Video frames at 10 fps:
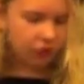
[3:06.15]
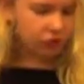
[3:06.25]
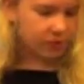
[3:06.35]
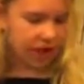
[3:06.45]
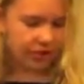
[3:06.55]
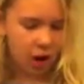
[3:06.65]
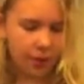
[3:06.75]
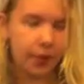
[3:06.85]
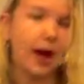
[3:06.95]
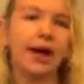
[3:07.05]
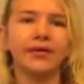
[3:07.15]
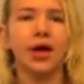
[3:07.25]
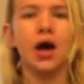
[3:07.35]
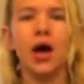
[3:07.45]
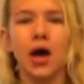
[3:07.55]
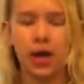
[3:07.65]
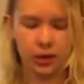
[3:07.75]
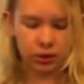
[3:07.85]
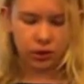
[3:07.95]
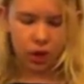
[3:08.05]
Also, because copper has
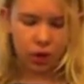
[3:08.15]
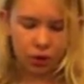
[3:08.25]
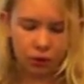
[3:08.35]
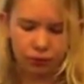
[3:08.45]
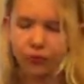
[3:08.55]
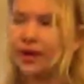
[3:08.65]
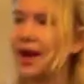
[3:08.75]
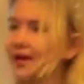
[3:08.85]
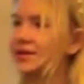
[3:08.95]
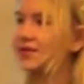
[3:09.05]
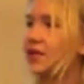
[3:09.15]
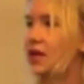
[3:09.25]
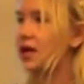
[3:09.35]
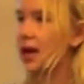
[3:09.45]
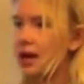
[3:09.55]
a low reactivity,